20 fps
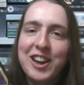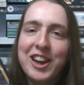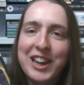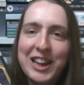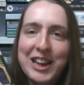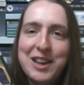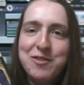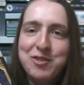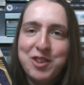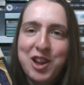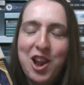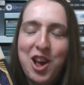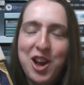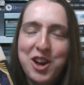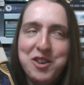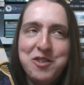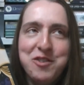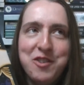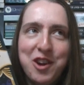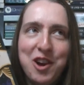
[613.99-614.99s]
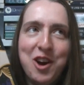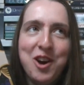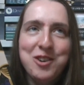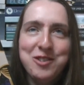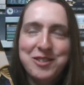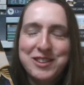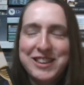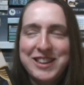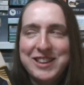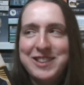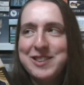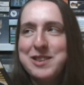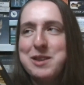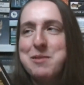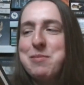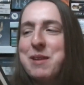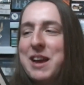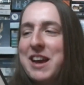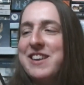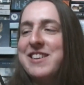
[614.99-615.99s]
lived a life along with these
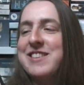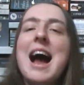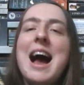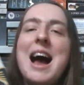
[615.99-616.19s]
siblings.